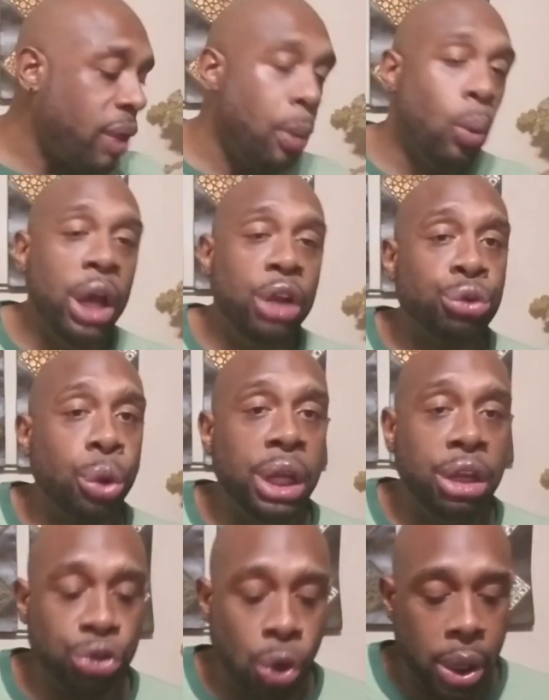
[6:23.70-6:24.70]
we truly
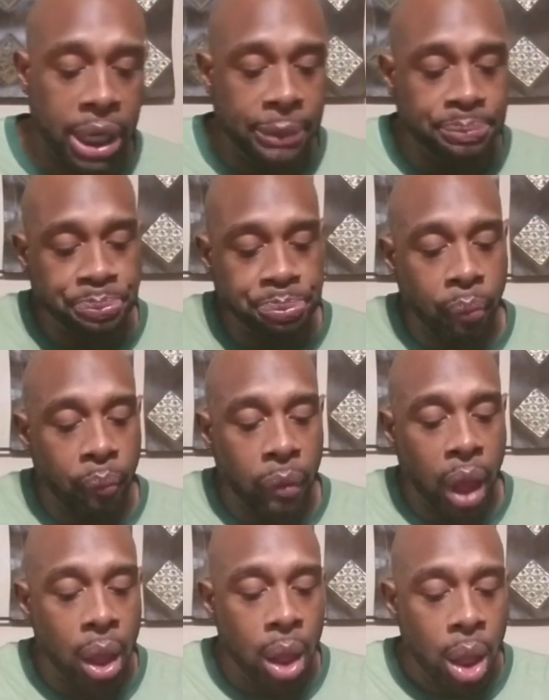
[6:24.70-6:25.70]
enjoyed it.
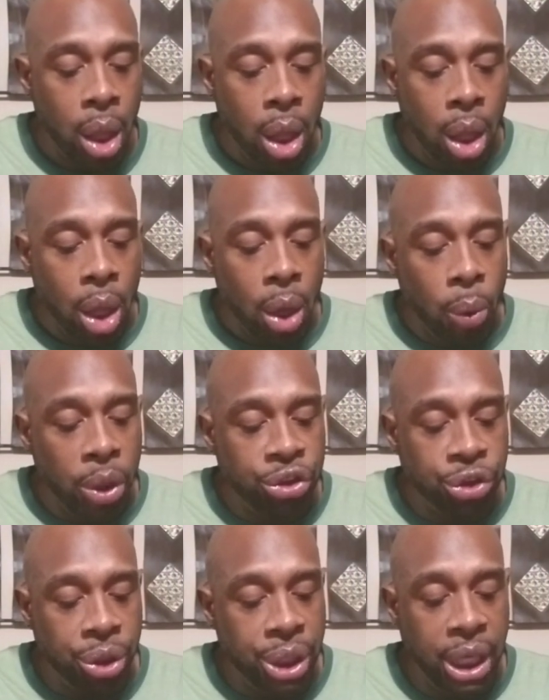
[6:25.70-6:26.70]
We
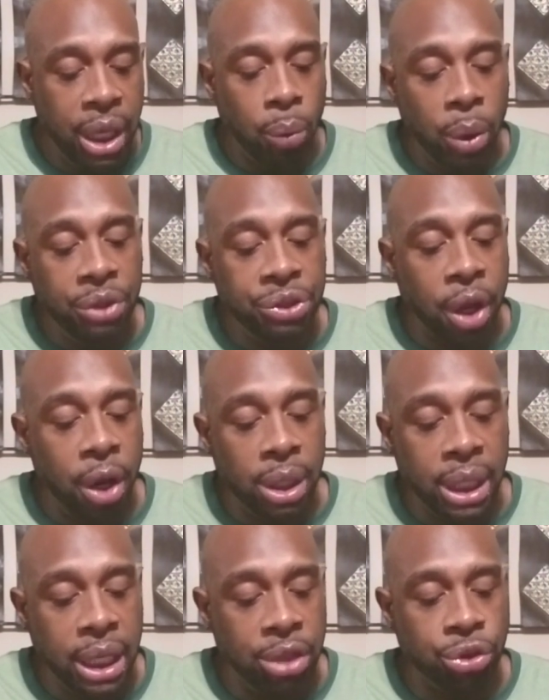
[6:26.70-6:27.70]
sure did. We
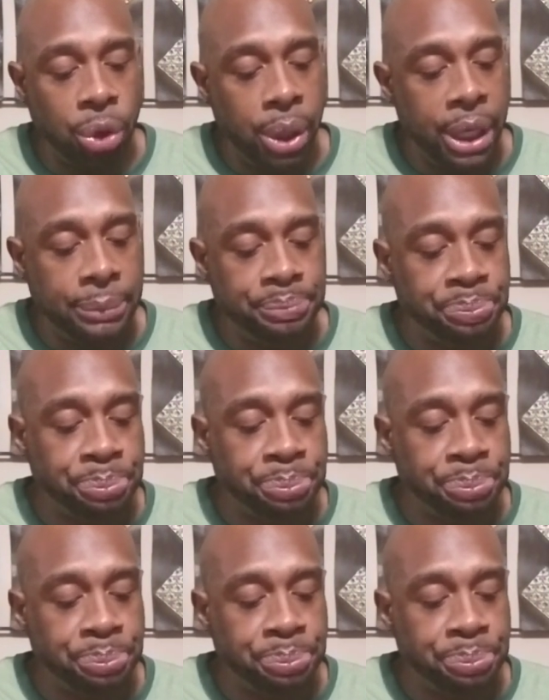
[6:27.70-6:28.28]
thoroughly enjoyed it.